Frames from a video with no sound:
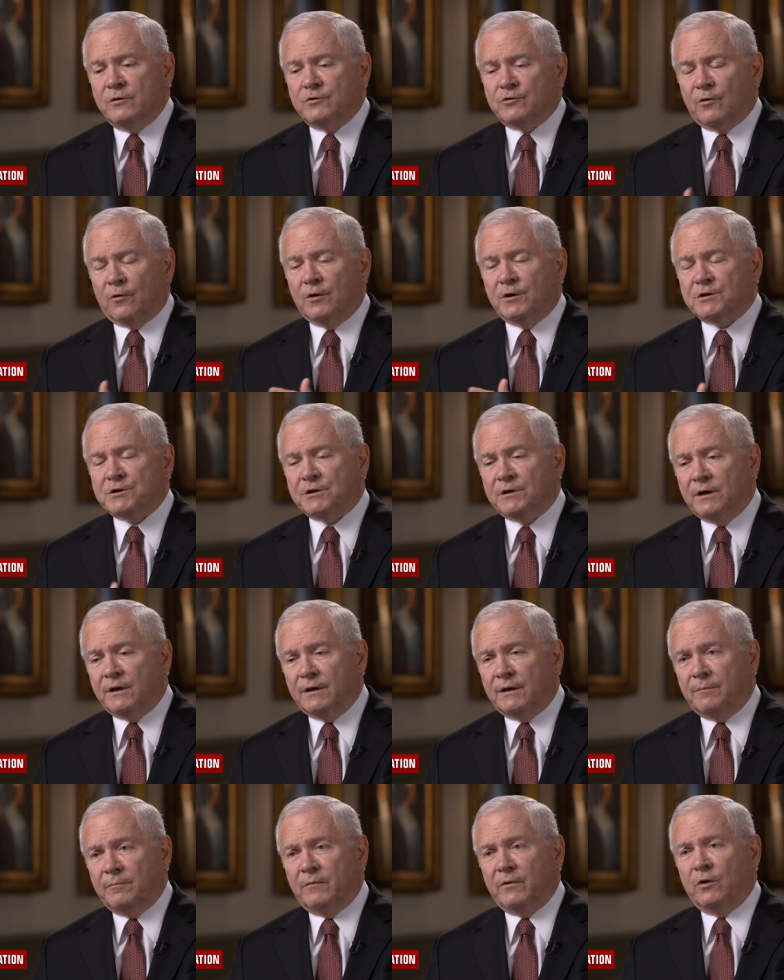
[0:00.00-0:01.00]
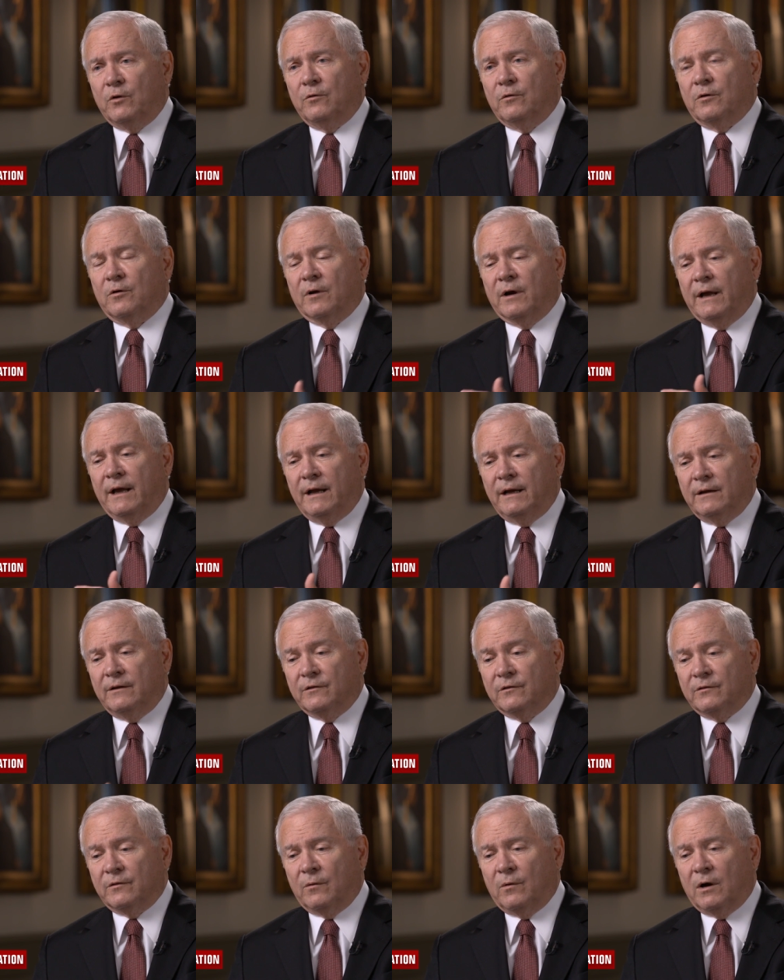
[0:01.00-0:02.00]
Georgia and Ukraine
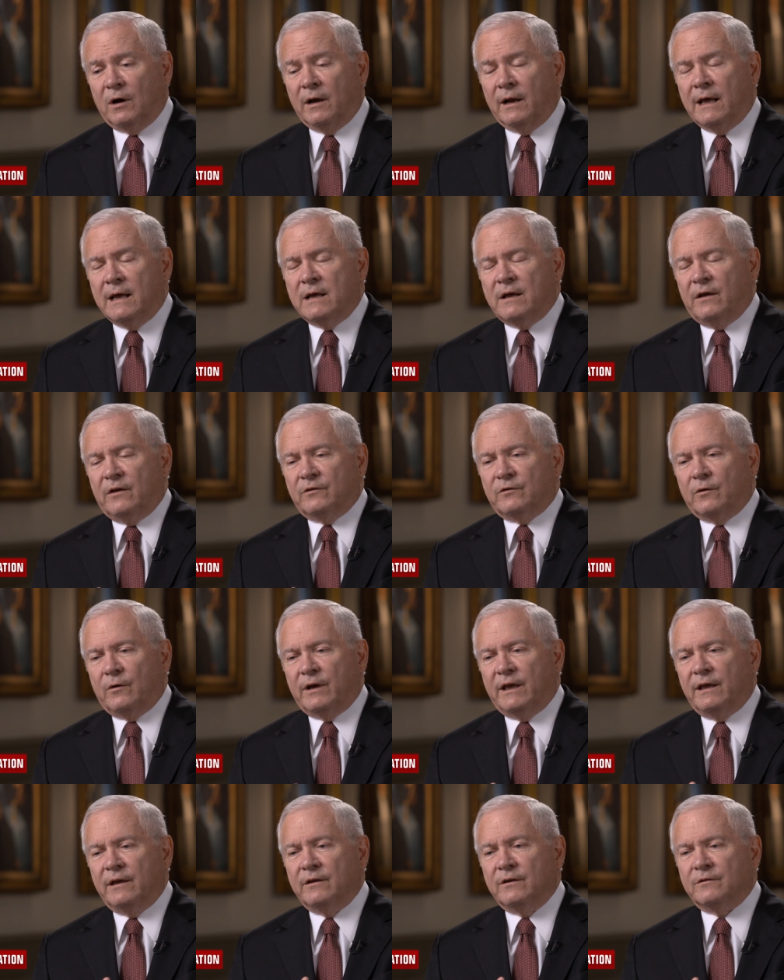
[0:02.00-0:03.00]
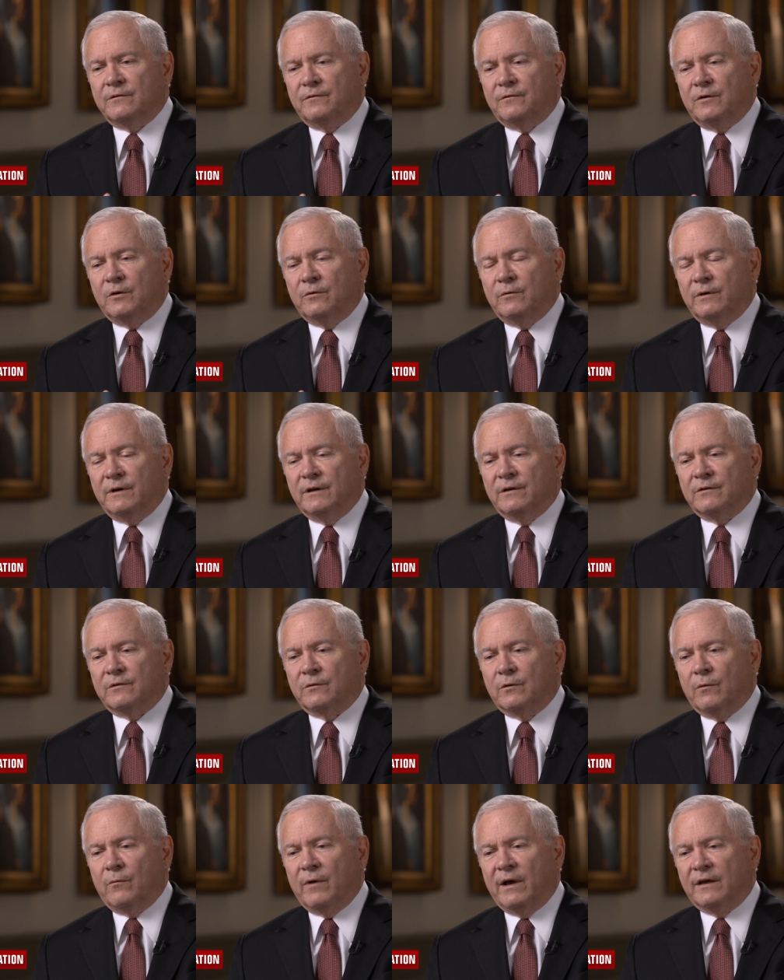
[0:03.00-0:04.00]
and so on. So his view is
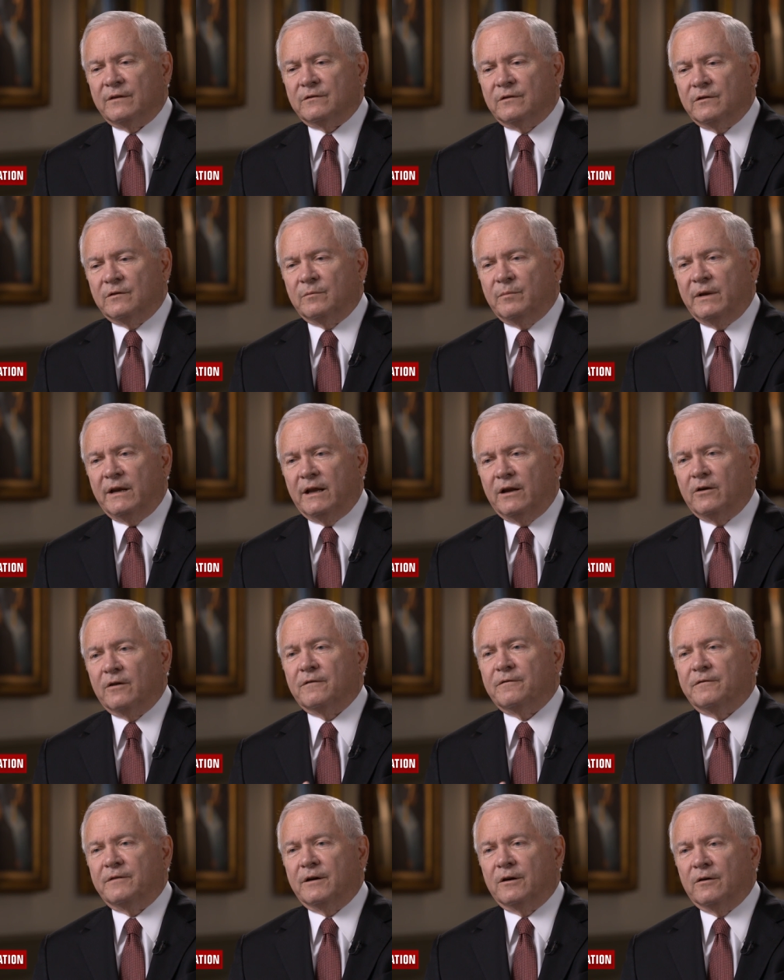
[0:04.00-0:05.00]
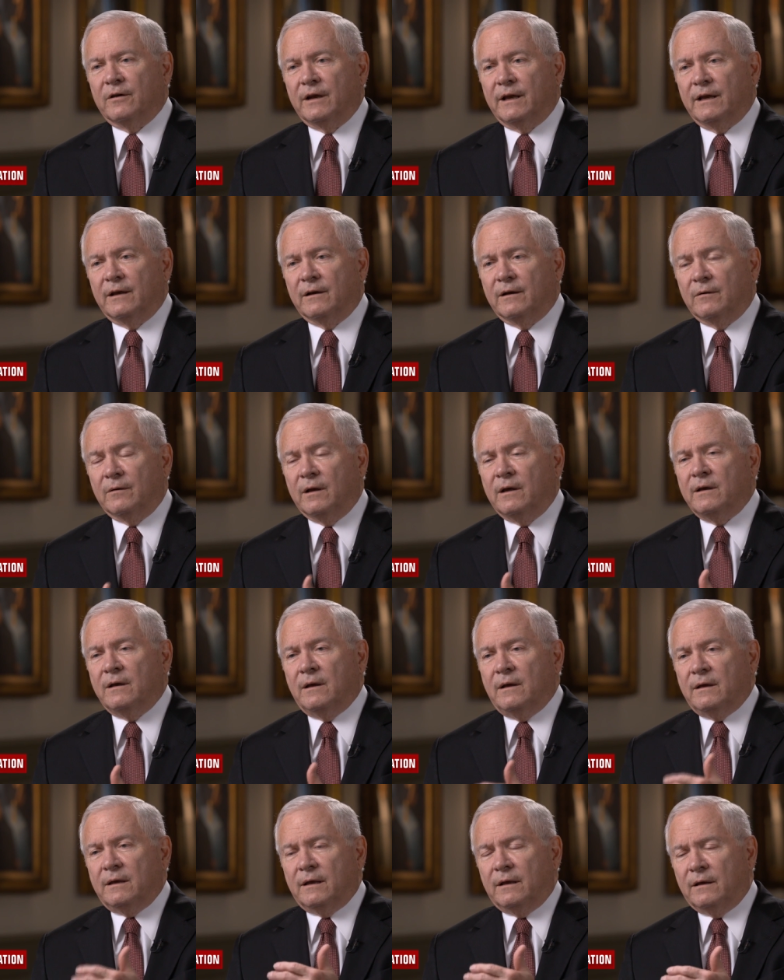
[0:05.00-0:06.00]
the West has been interfering in,
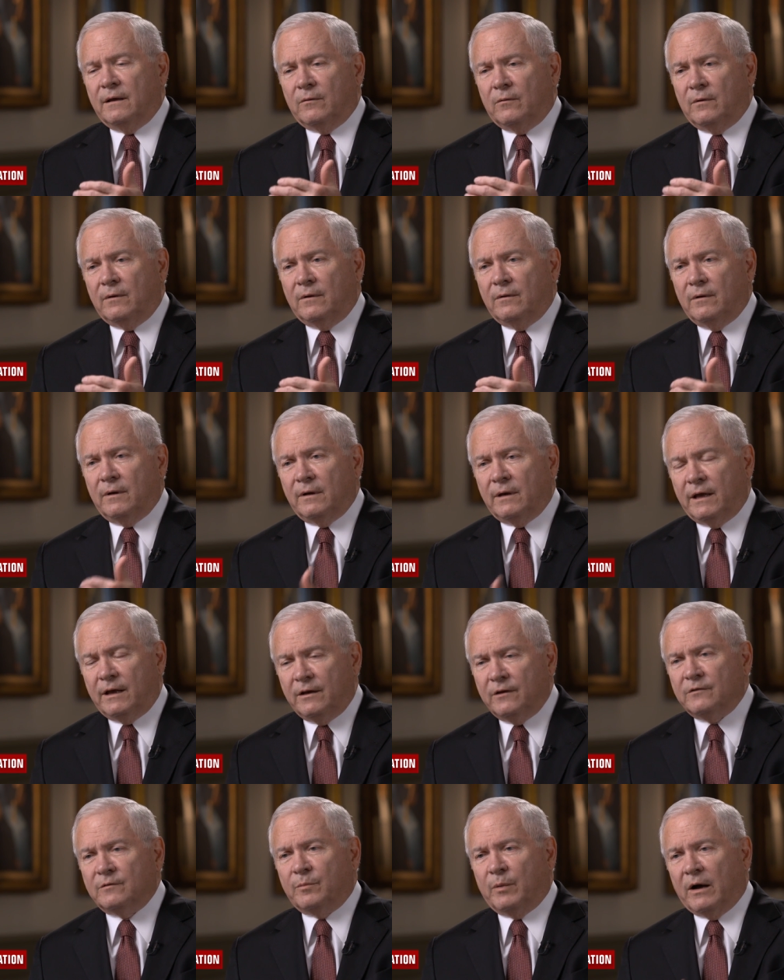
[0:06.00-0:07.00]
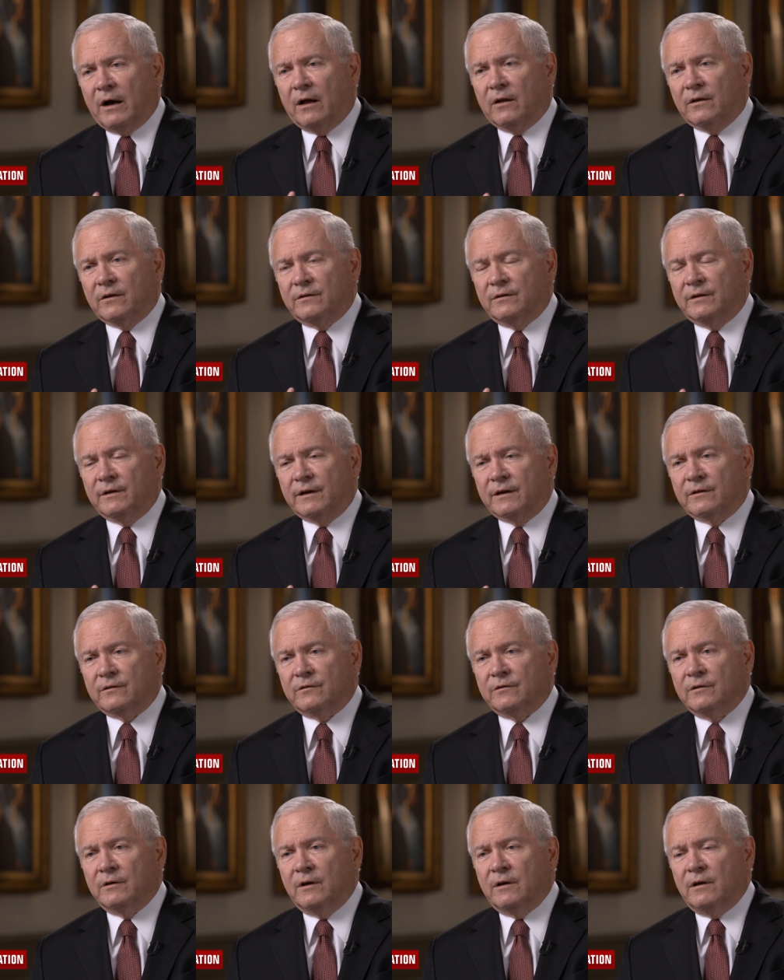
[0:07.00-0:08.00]
in his
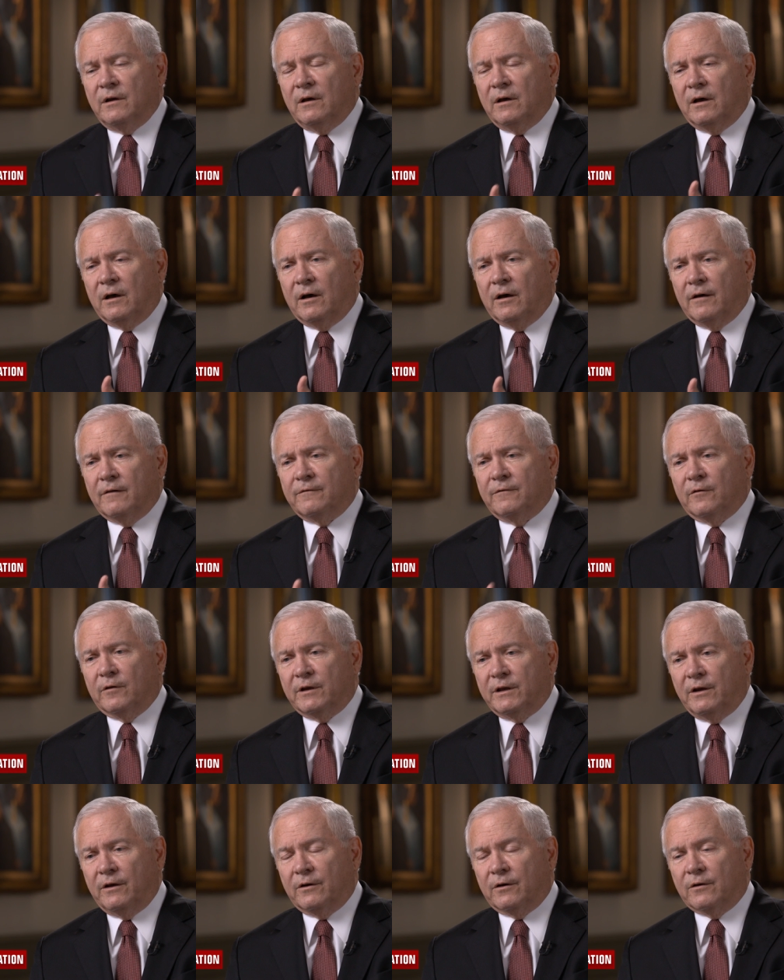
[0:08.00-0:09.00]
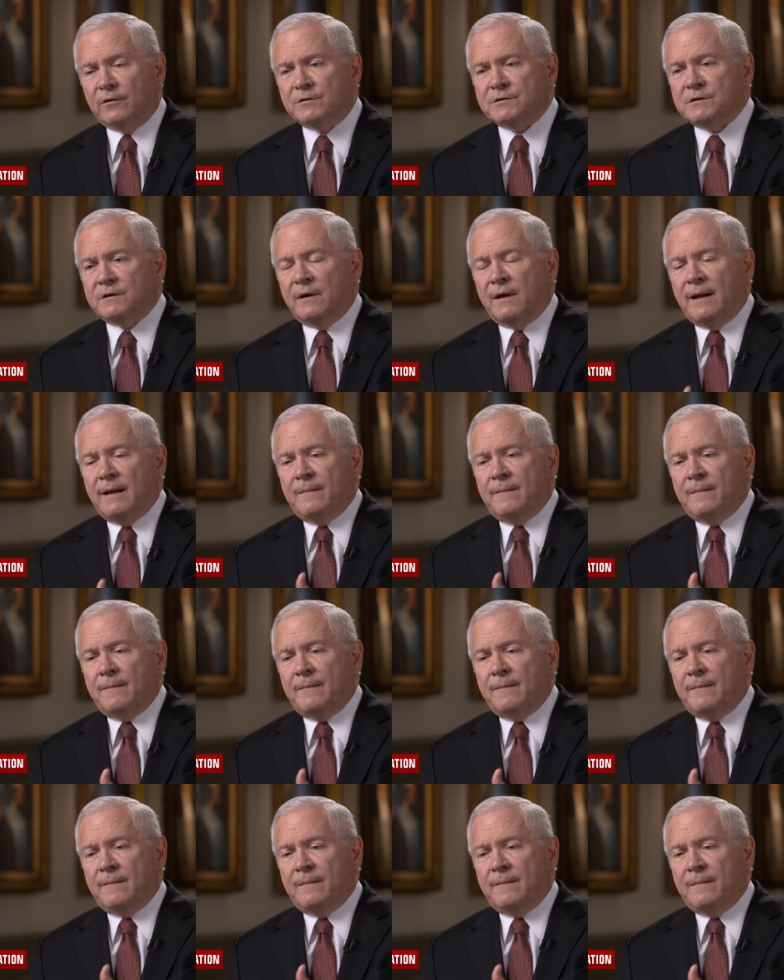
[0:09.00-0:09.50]
politics uh, for years.